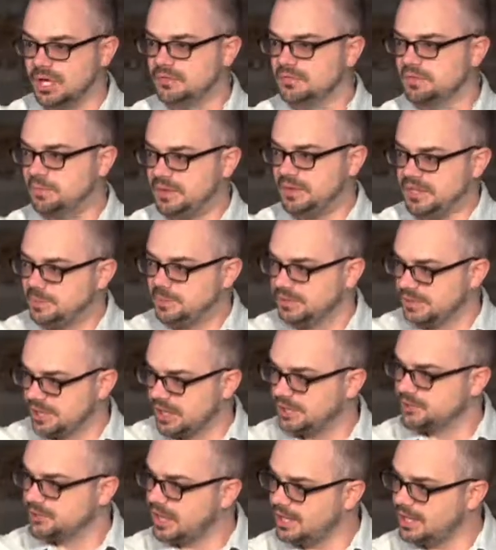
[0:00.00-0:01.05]
of people in
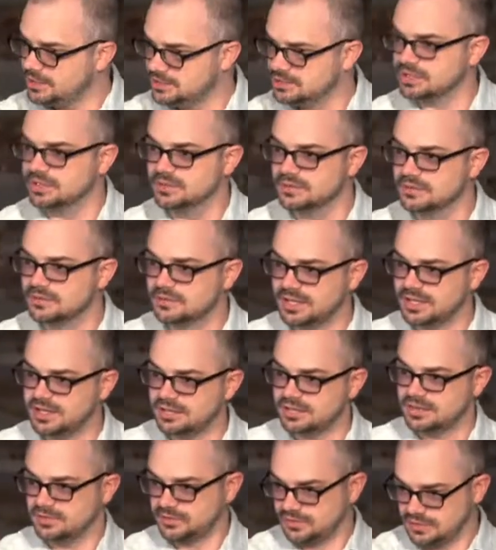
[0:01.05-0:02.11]
other nations
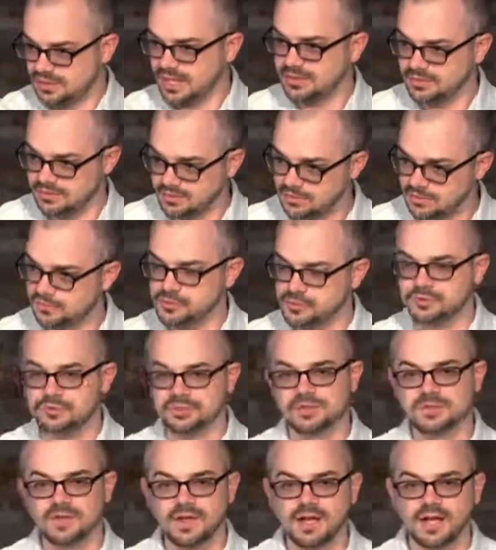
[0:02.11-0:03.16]
at this
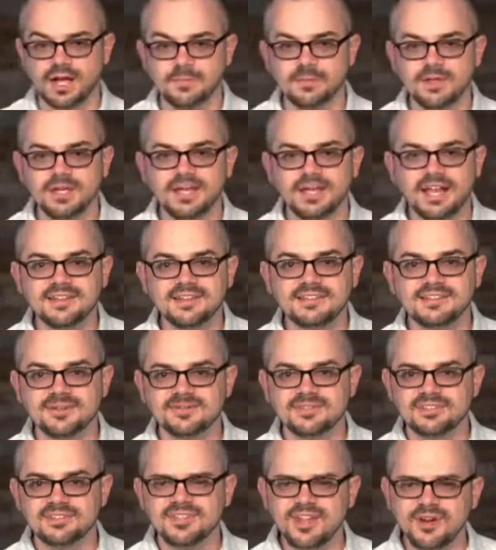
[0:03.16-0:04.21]
future time. And so
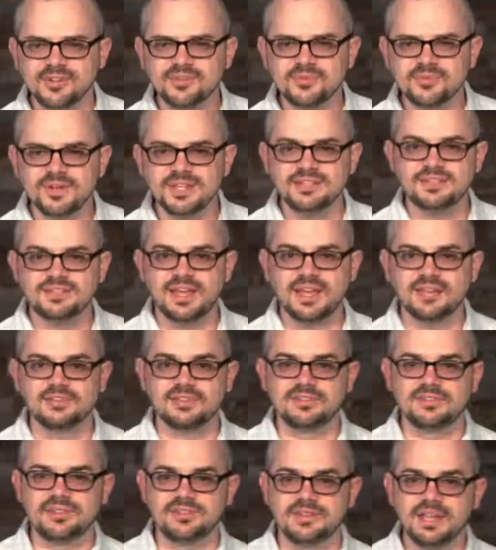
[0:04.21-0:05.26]
just notice what he says.
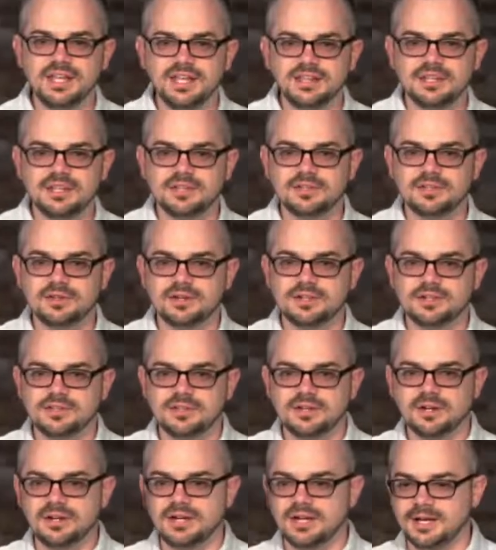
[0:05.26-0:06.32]
He says that
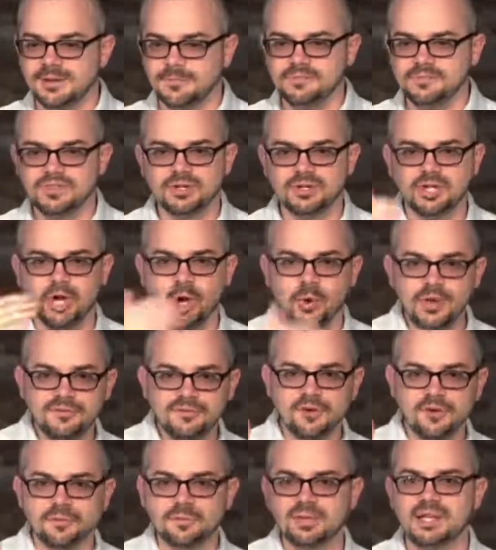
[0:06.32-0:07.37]
they're going
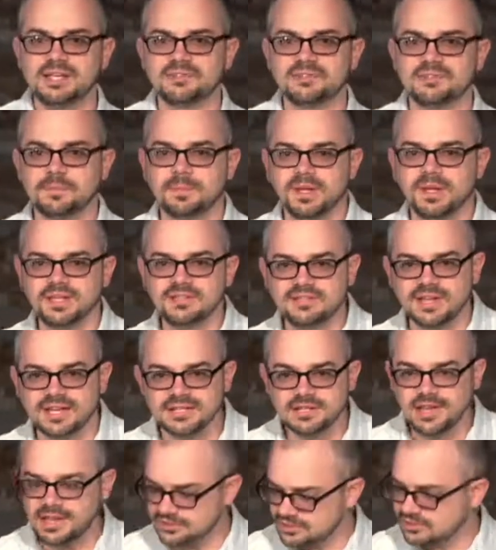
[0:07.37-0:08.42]
from place to place
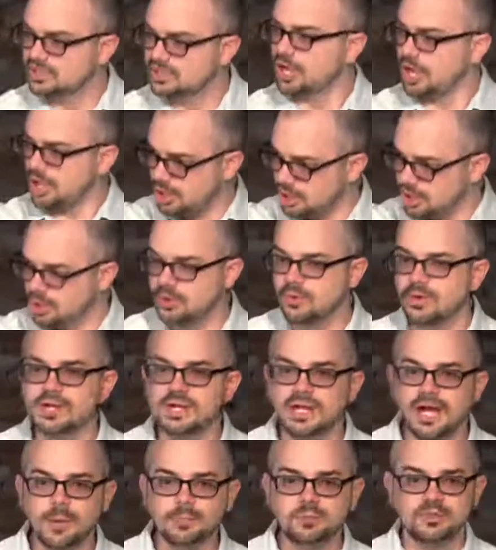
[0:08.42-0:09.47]
saying, let's go
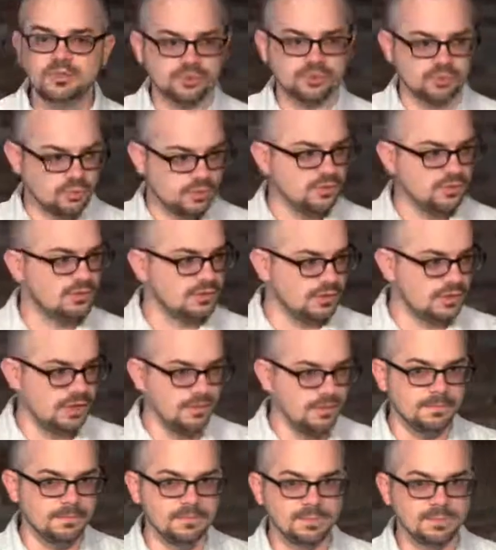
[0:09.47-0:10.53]
up to
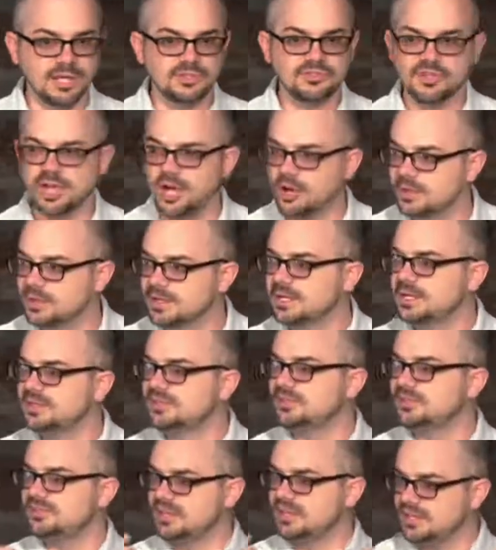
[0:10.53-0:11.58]
Jerusalem. Let's go and
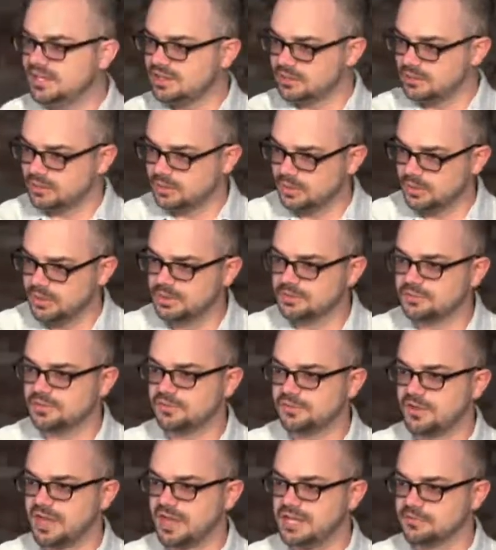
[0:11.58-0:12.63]
seek the Lord's
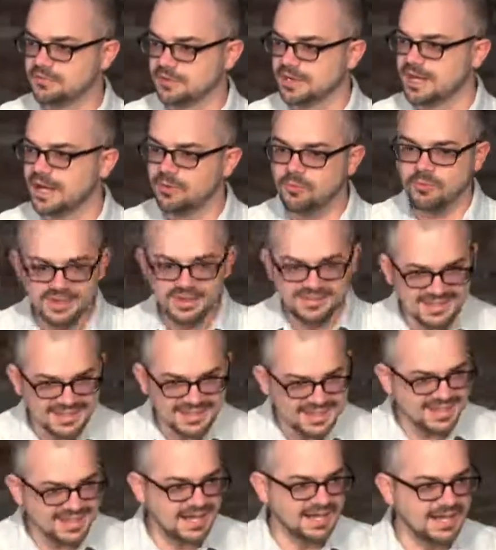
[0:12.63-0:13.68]
favor. Now, once
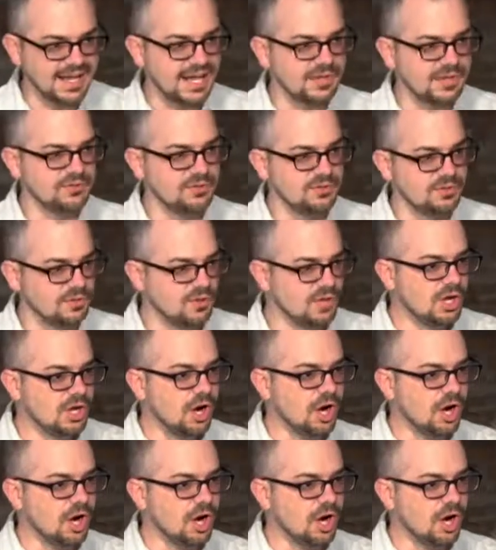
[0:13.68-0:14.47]
again, I'd ask you,